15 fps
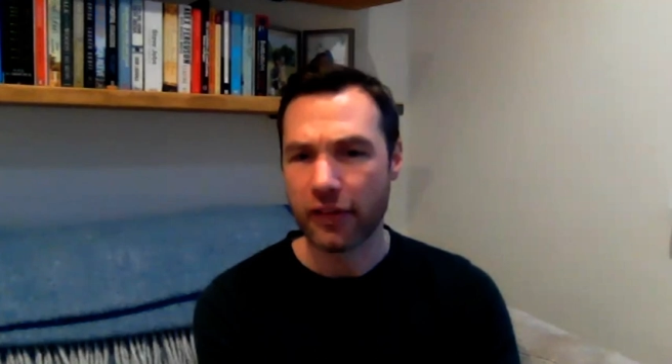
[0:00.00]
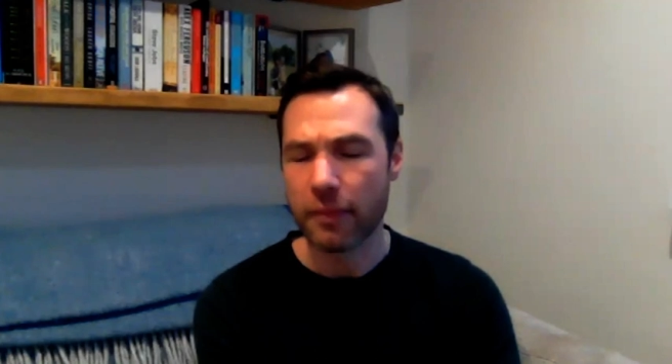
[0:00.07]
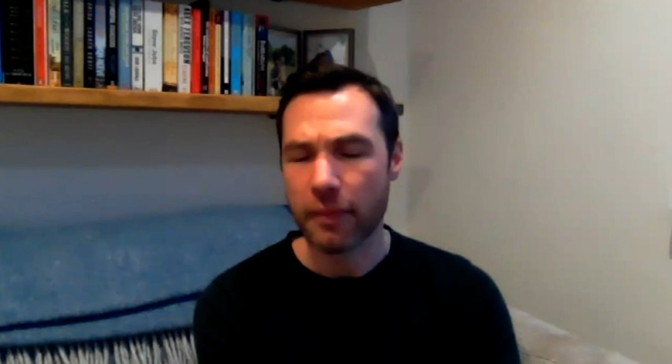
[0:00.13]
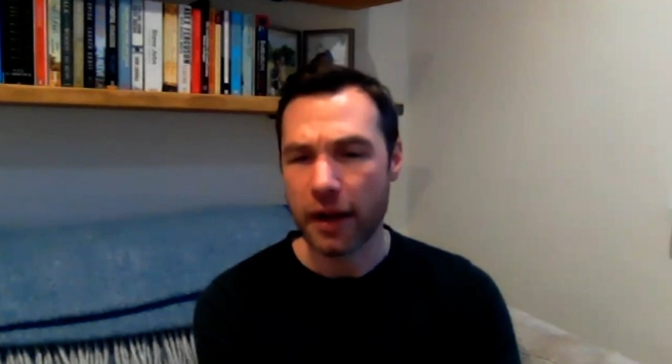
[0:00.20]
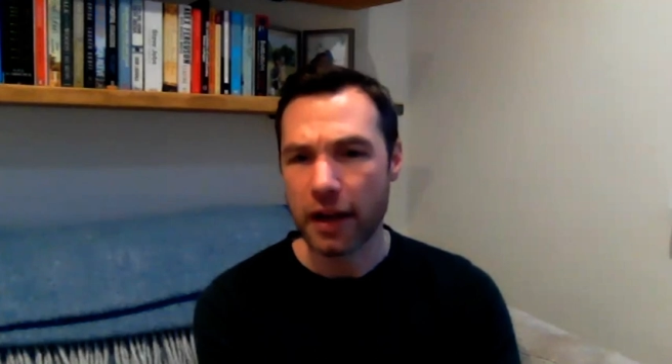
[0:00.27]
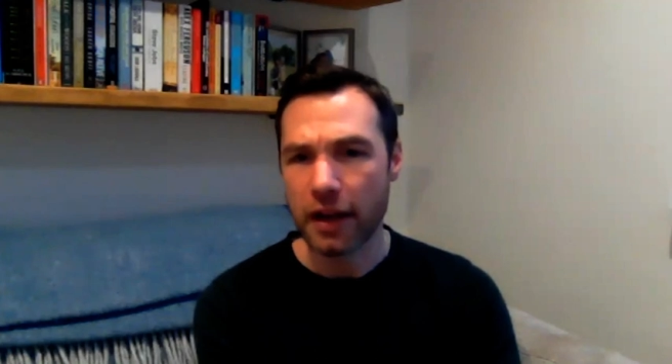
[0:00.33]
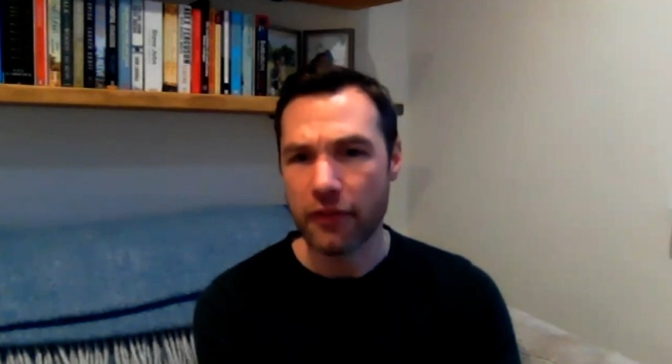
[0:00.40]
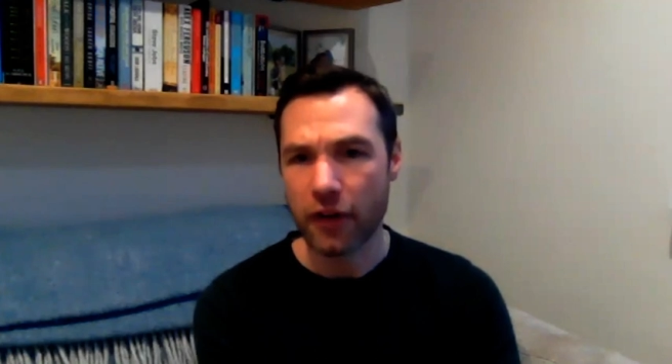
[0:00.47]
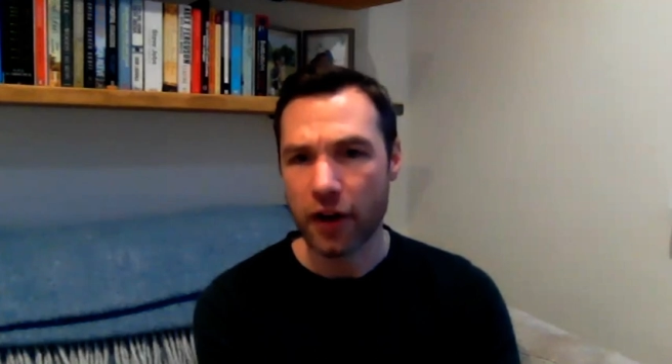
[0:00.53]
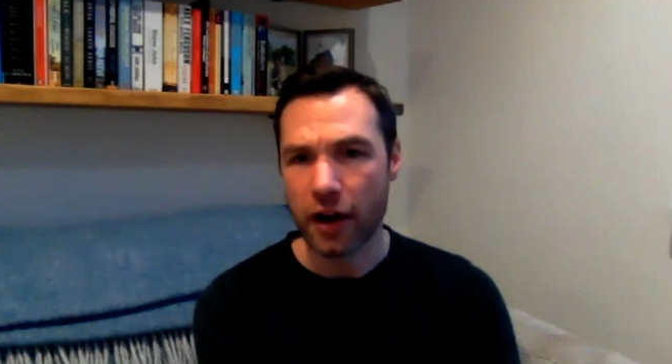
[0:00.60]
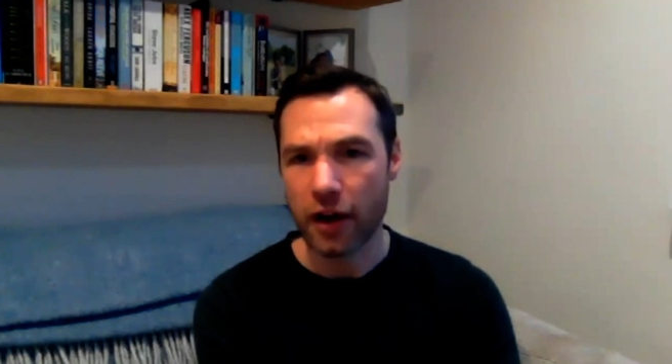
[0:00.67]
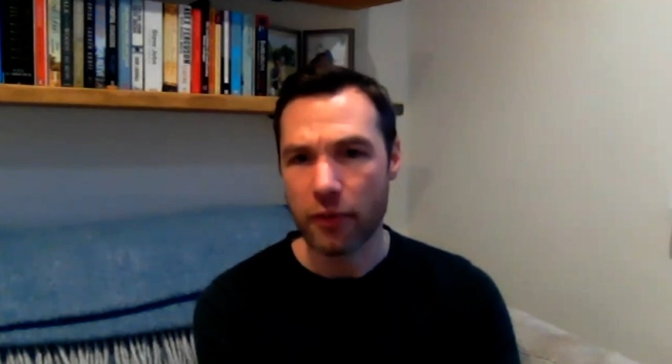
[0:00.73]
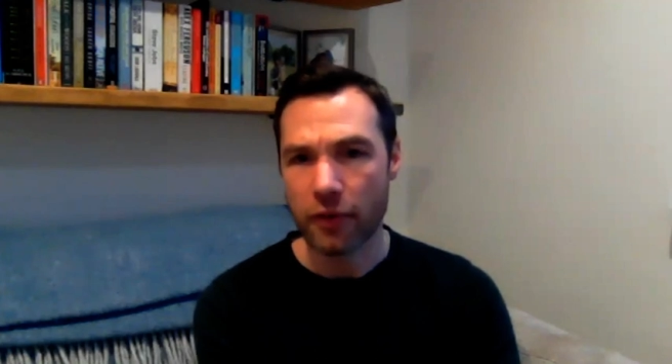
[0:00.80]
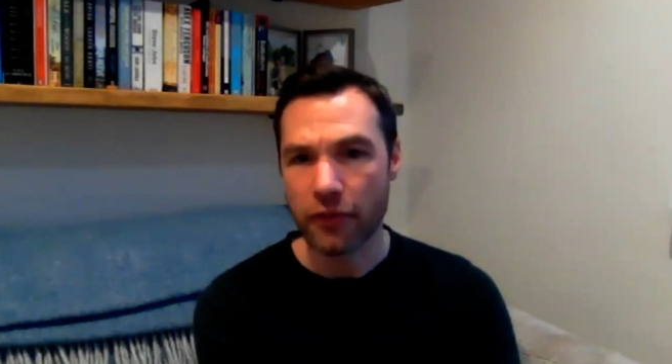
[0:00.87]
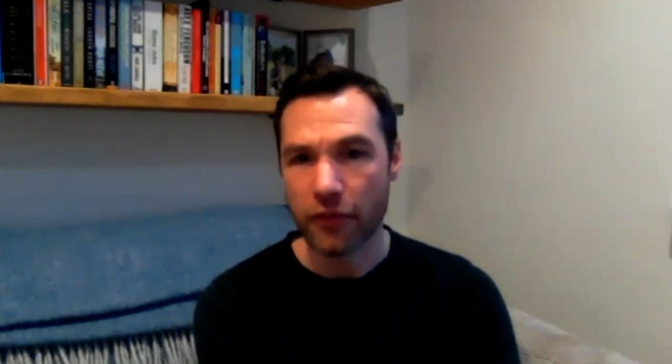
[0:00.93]
Is it mainly
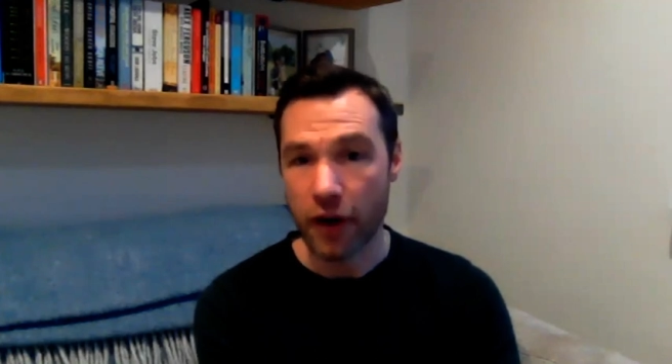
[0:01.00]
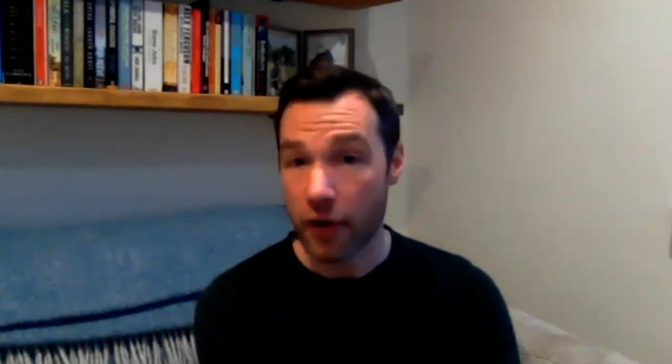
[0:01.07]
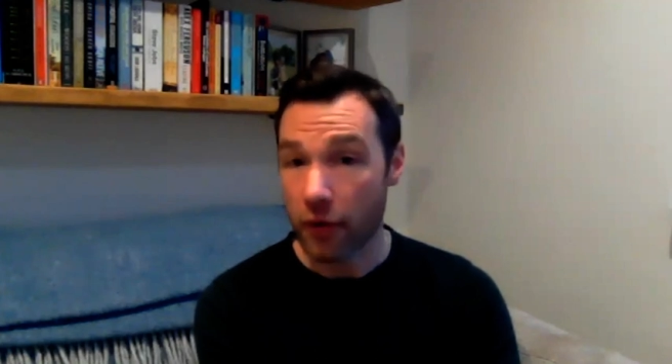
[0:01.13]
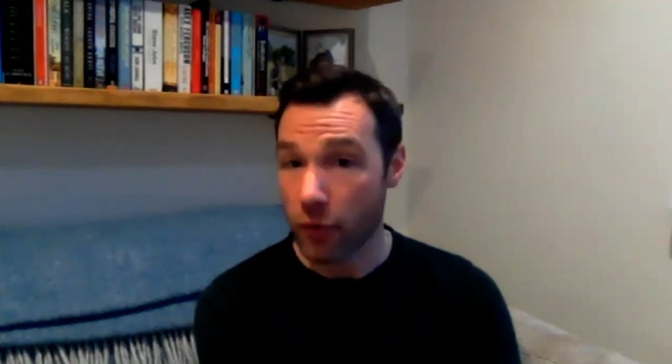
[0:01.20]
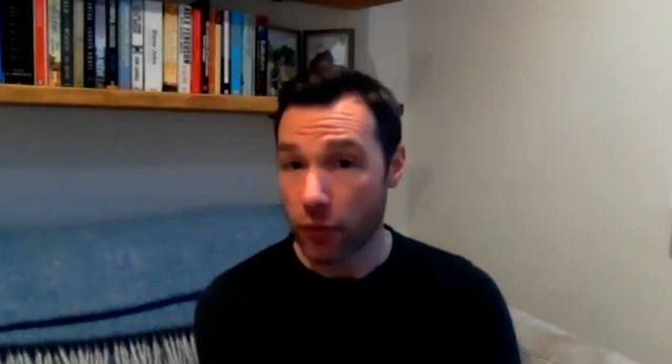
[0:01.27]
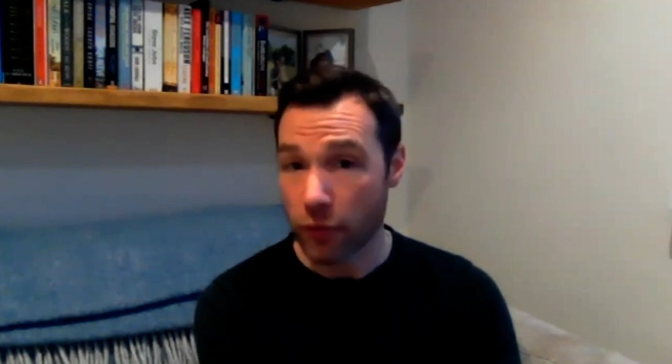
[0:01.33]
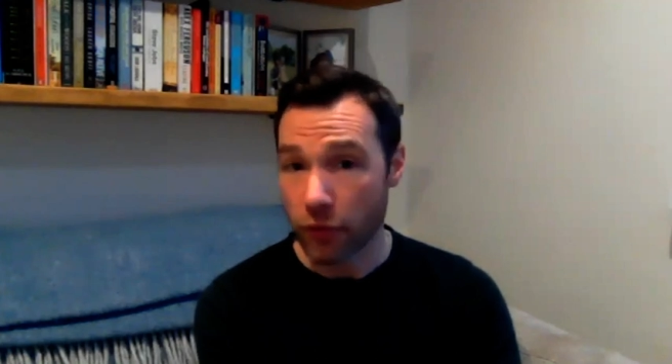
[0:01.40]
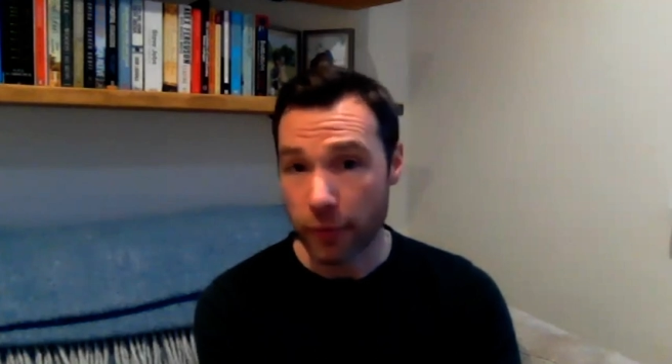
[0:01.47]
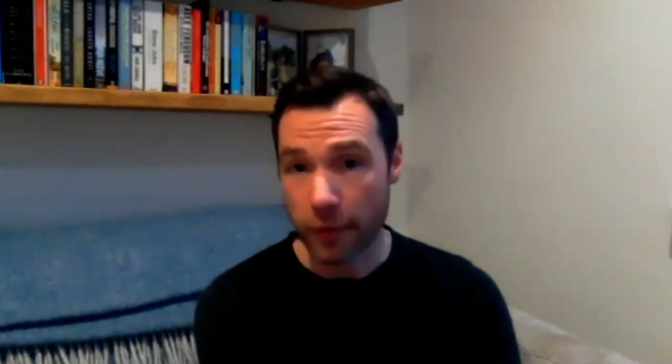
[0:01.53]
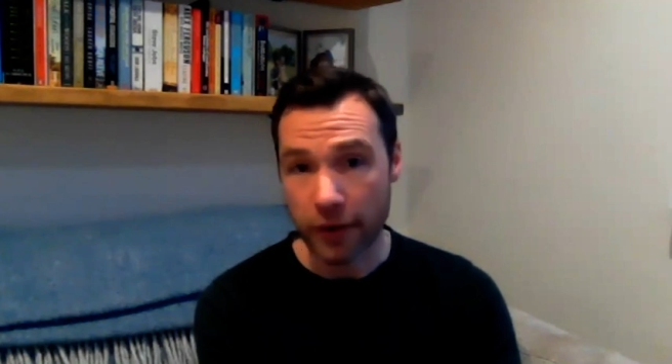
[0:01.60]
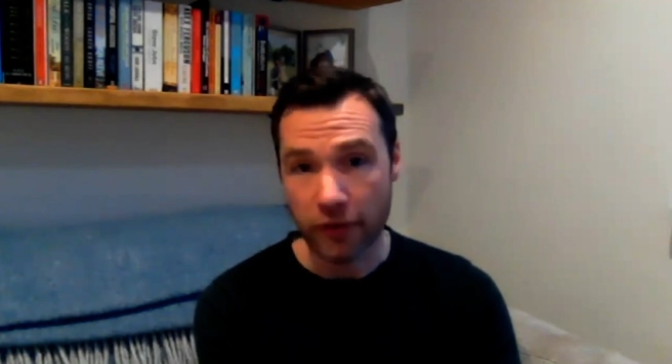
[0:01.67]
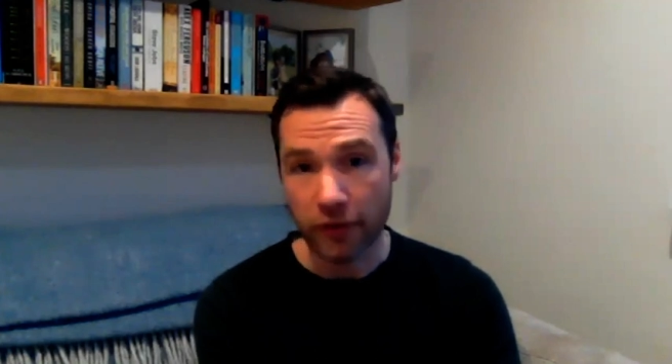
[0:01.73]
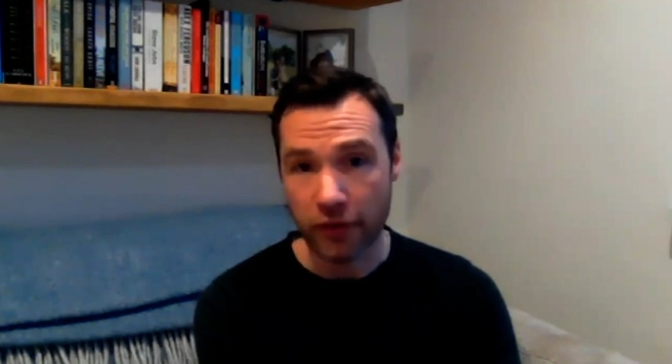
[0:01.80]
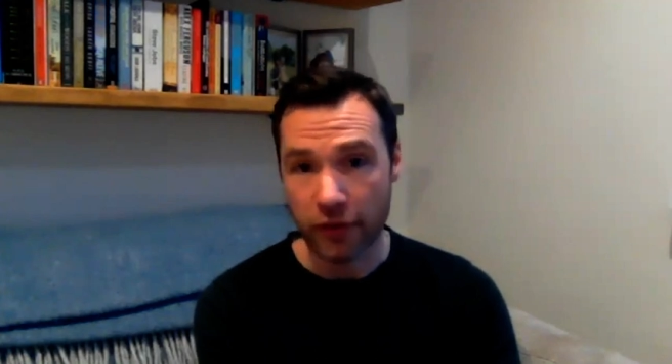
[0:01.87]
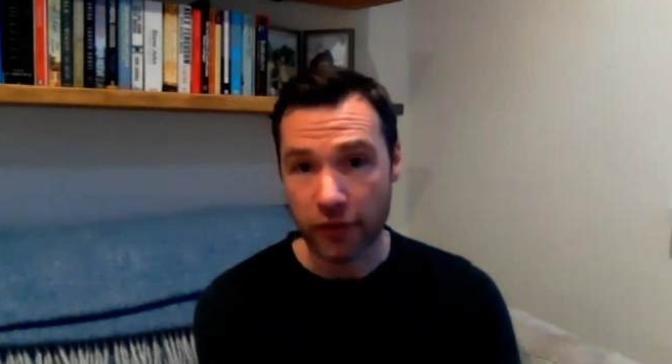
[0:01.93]
via referrals because